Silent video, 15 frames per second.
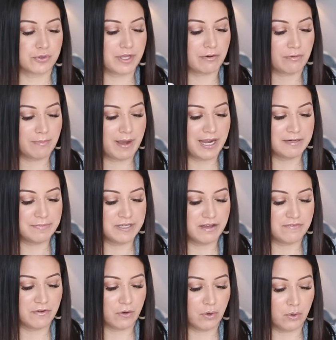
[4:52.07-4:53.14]
They remind me
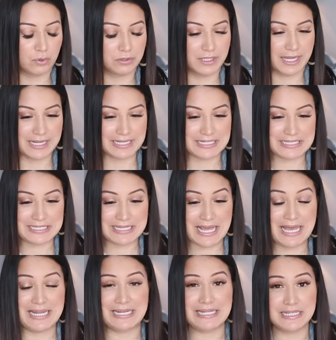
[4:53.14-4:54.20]
of an old, like,
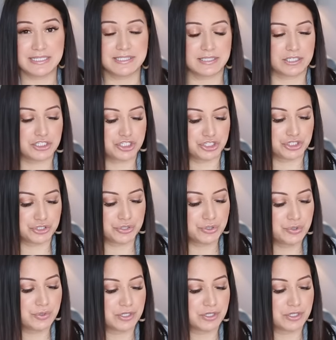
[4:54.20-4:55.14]
tennis shoe.